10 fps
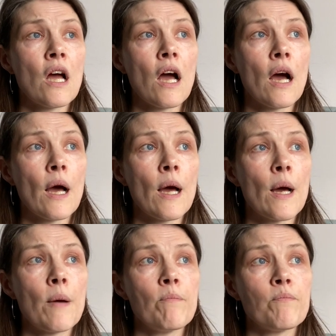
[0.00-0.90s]

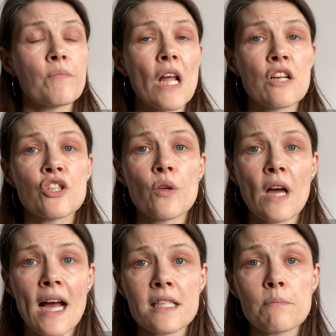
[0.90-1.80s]
And so there
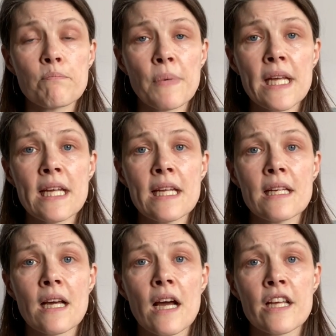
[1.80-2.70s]
hasn't
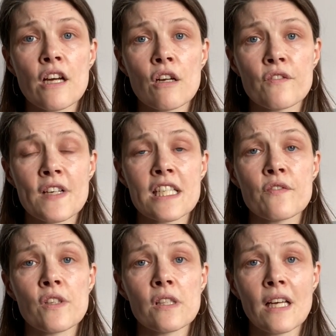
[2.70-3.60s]
been a yarn
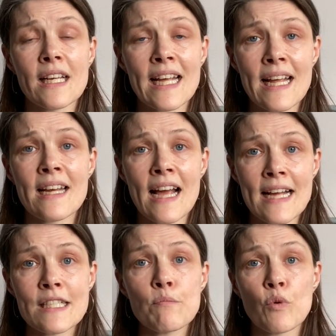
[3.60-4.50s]
festival in
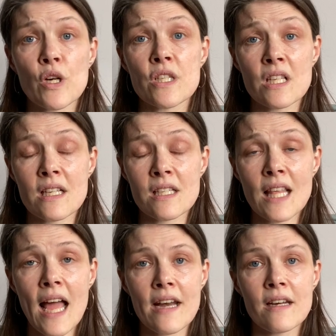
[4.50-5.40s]
Edinburgh since
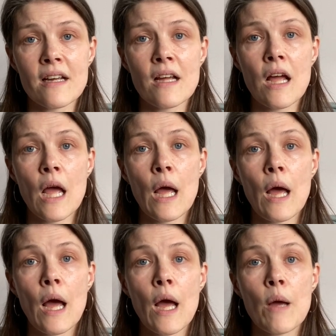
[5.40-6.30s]
then.
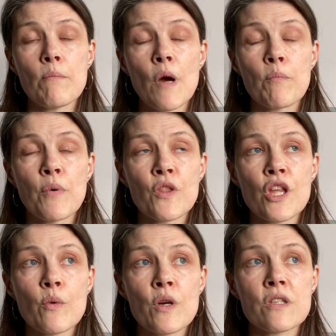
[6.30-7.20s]
But
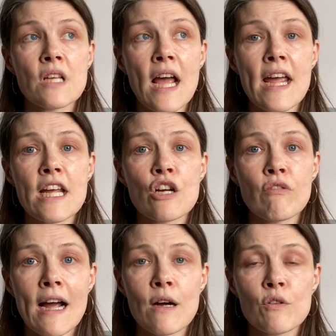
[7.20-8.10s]
there was a
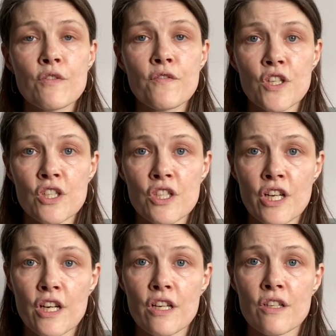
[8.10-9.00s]

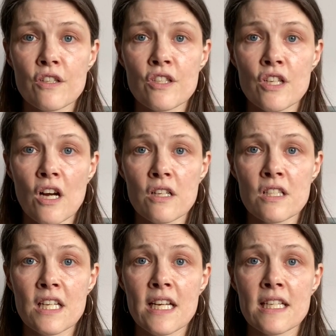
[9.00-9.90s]
crowdfunder
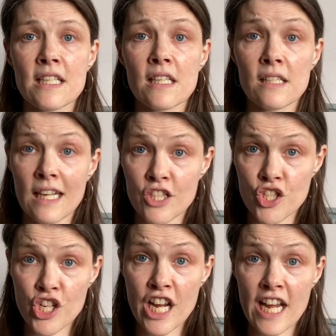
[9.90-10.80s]
started
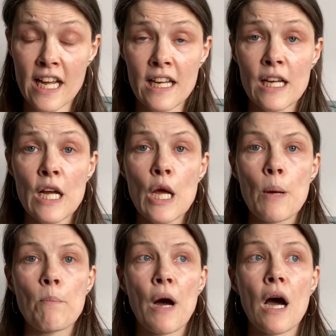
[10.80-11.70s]
last year
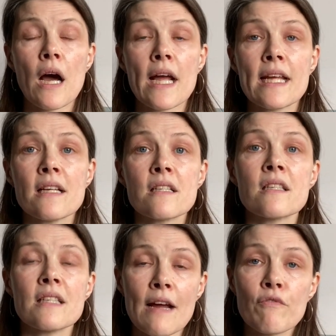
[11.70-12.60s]
by
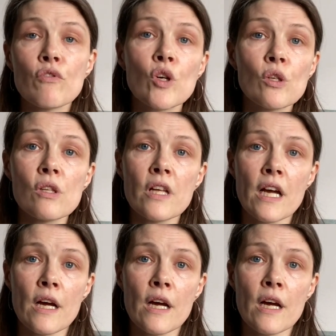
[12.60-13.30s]
several